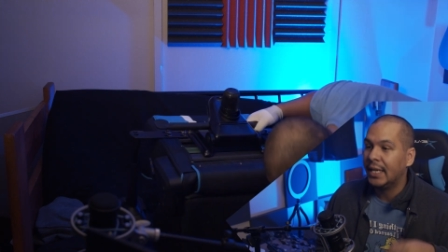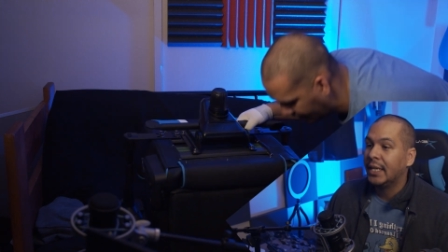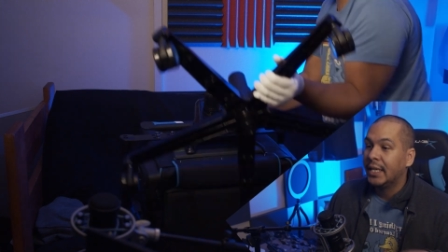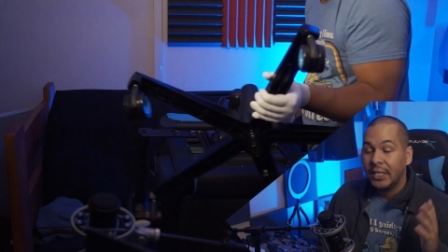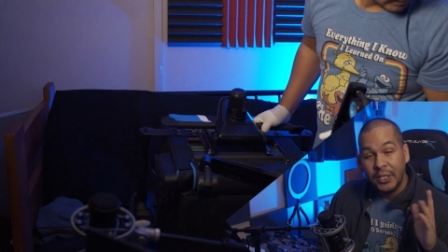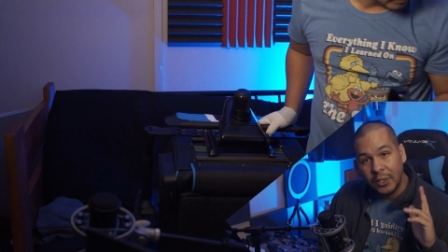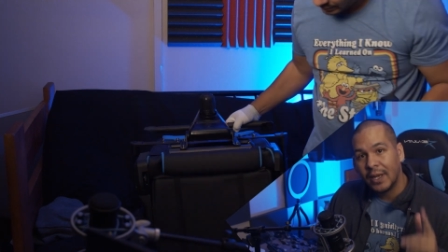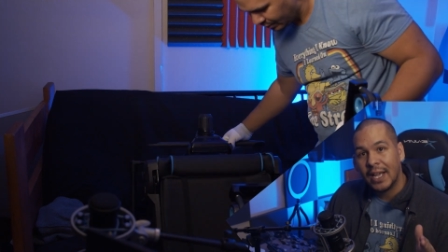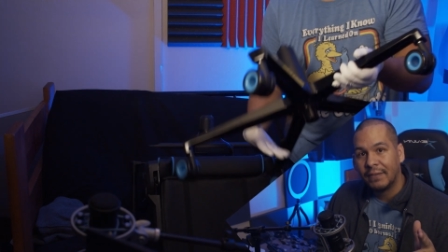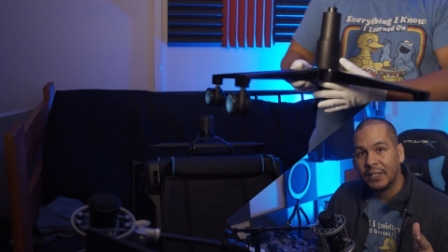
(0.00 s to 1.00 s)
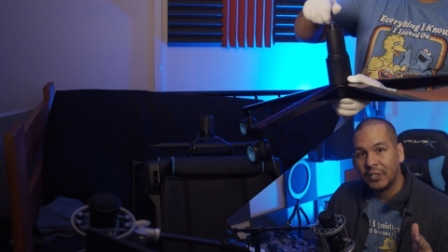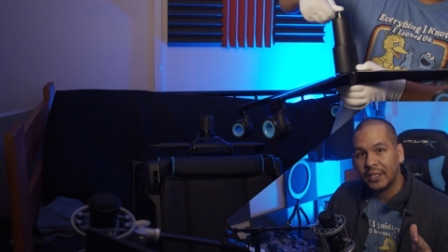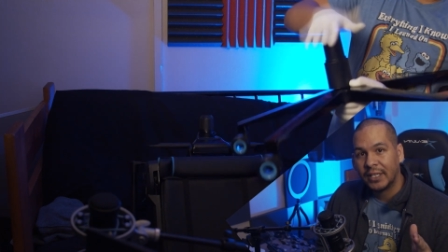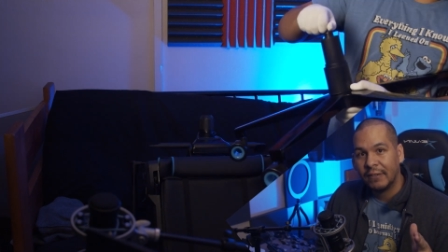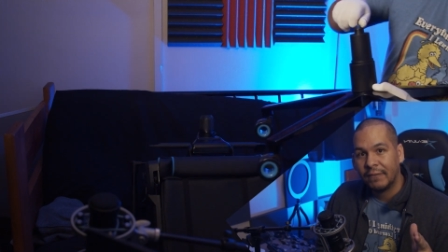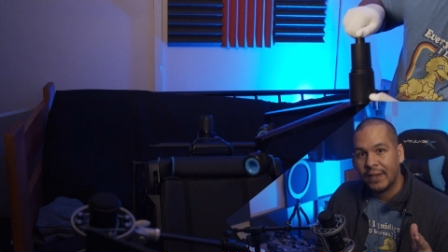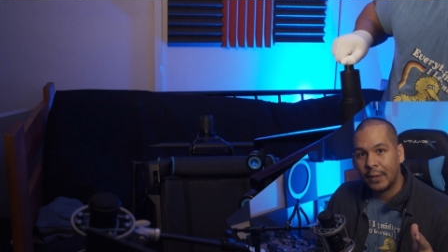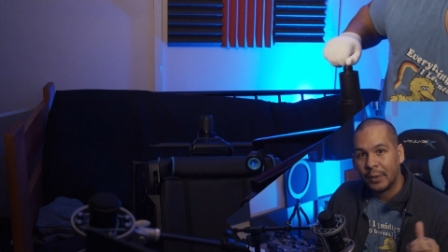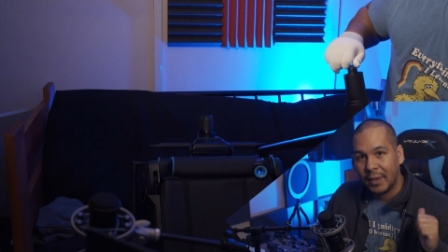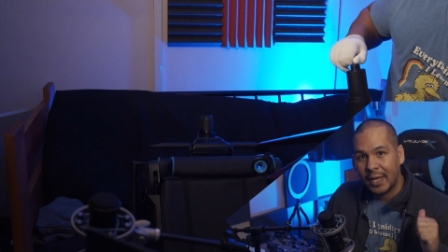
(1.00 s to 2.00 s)
you don't have to just get fat
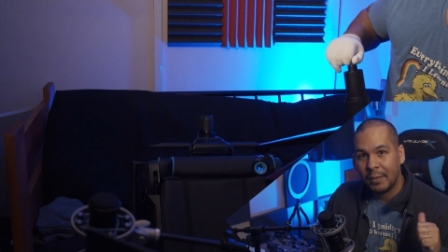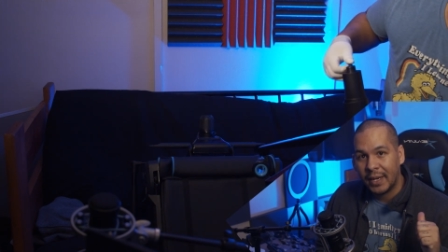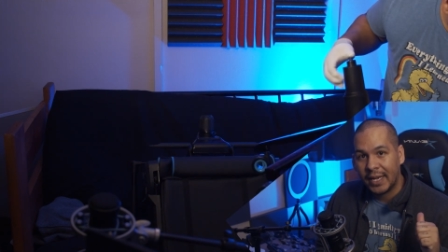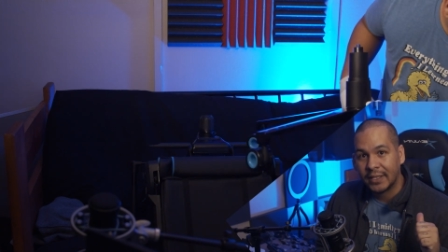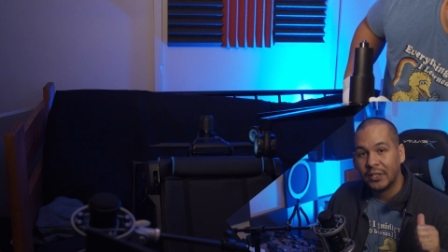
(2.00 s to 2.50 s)
with bad backs.